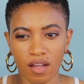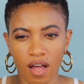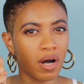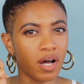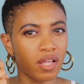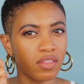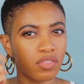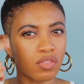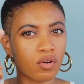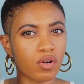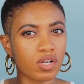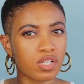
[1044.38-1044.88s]

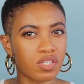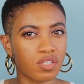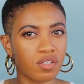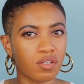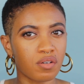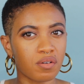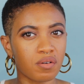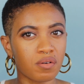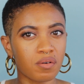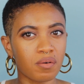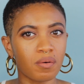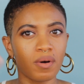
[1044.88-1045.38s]
month or
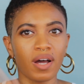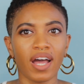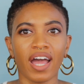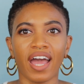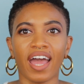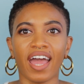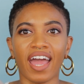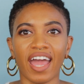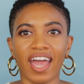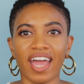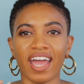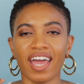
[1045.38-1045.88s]
two,
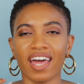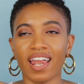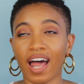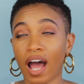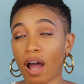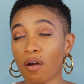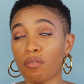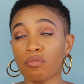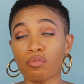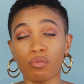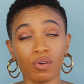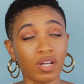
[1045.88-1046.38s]
and
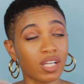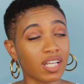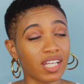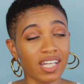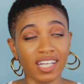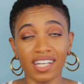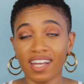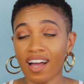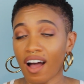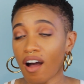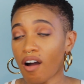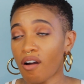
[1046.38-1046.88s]
I
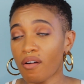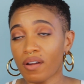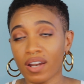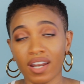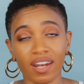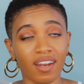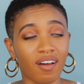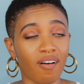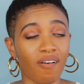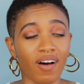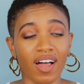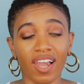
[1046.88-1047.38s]

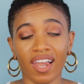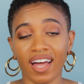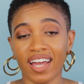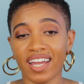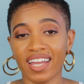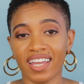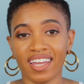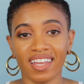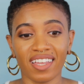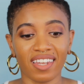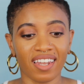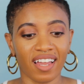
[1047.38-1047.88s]
already know I
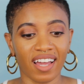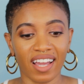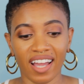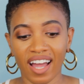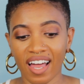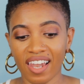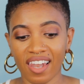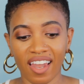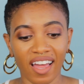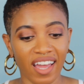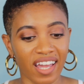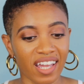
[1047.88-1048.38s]
like it.
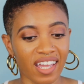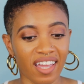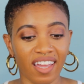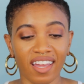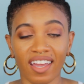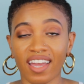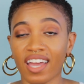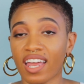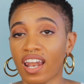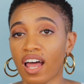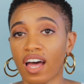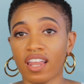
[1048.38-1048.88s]
I like
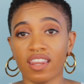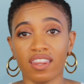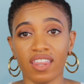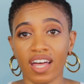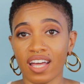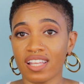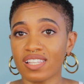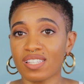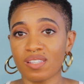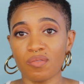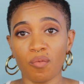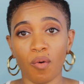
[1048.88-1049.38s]
it, and
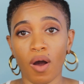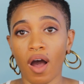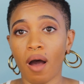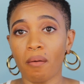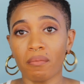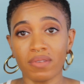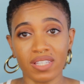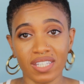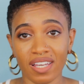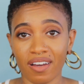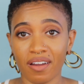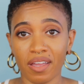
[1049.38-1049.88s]
that's why
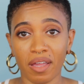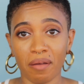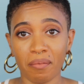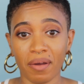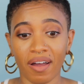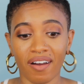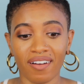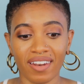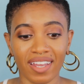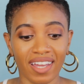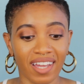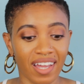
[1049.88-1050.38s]
I'm gonna tell you
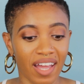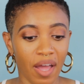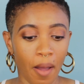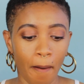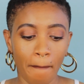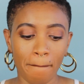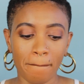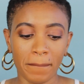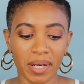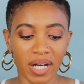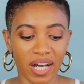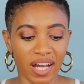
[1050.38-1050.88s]
about it.
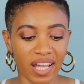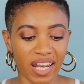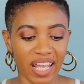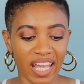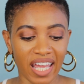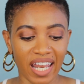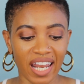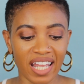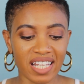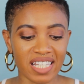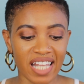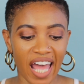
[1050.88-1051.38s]
But
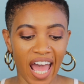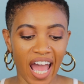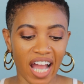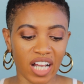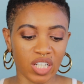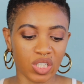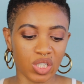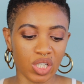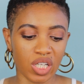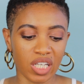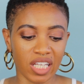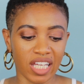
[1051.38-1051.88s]
it is
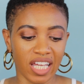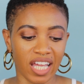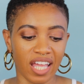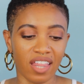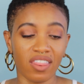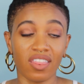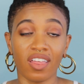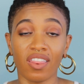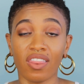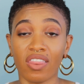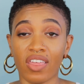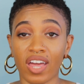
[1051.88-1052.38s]
actually
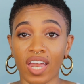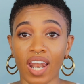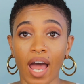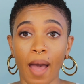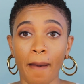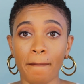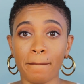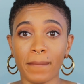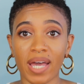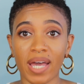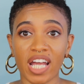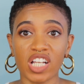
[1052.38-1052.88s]
the Then
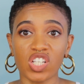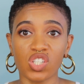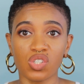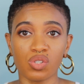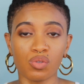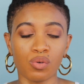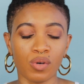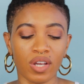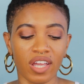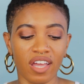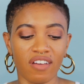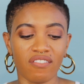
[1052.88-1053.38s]
I Met
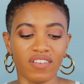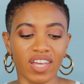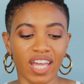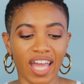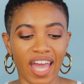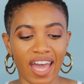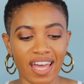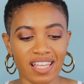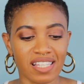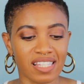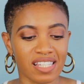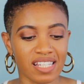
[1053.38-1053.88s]
You Giving
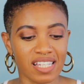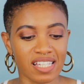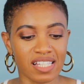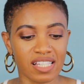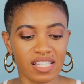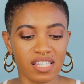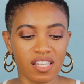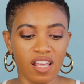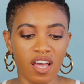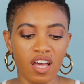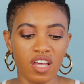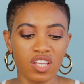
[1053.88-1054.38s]

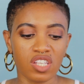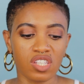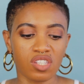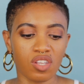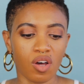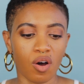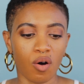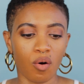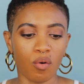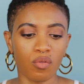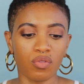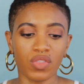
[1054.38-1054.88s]
Essence.
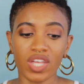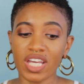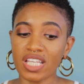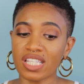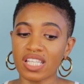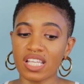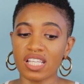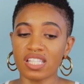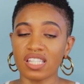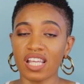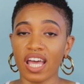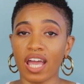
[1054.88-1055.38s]
So this
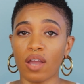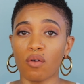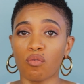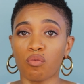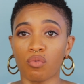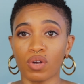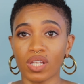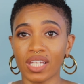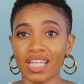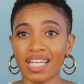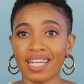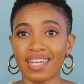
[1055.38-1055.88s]
is a
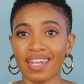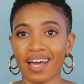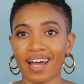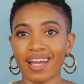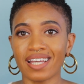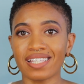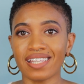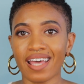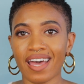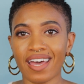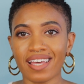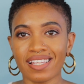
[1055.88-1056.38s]
really
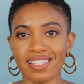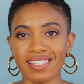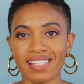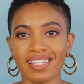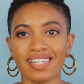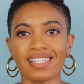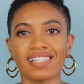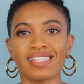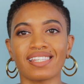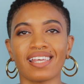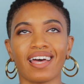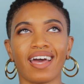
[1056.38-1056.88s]
nice
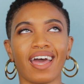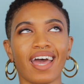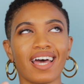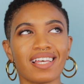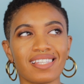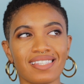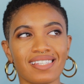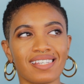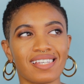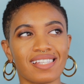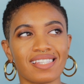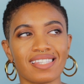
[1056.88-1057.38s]
essence. An
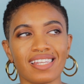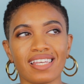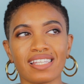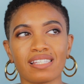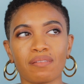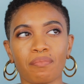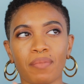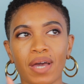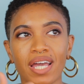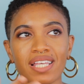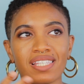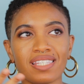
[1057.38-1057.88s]
essence
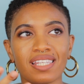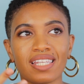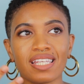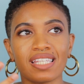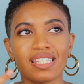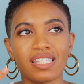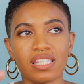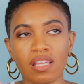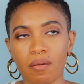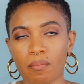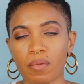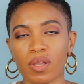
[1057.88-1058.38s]
is basically
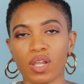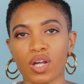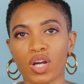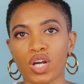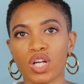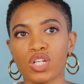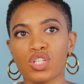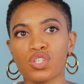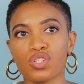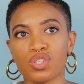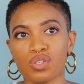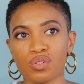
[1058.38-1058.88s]

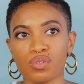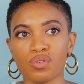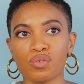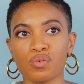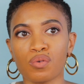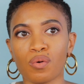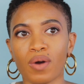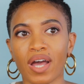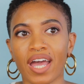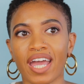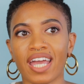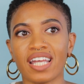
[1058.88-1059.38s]
similar
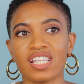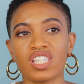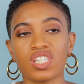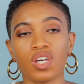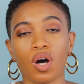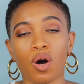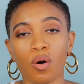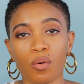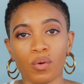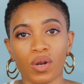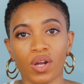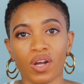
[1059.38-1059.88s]
to a
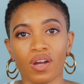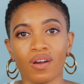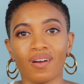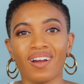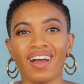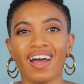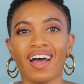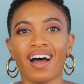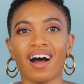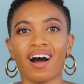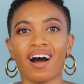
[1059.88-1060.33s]
toner.